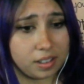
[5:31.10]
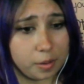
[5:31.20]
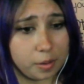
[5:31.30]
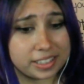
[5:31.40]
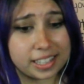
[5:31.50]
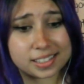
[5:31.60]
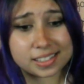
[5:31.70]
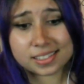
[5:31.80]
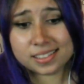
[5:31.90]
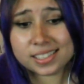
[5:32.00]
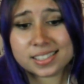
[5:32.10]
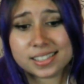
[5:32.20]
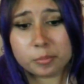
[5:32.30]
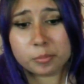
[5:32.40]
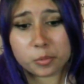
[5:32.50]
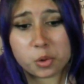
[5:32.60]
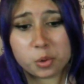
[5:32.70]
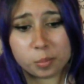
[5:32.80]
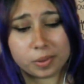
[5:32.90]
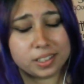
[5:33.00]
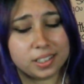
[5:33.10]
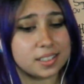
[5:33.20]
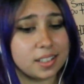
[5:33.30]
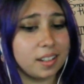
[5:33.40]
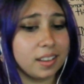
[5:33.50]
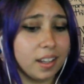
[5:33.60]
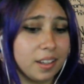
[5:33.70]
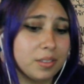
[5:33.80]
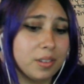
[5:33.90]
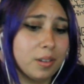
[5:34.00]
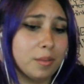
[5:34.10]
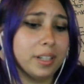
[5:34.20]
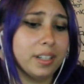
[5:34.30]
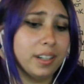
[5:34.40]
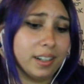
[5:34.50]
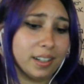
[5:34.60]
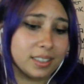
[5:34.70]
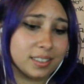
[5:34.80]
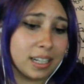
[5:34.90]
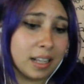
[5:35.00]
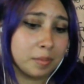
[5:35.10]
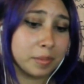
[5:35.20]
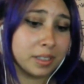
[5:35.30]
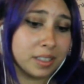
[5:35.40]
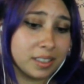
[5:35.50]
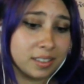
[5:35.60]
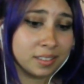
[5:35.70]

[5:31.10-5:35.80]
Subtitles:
I bet that's the same room. He's not alive. Oh my god, Talbot.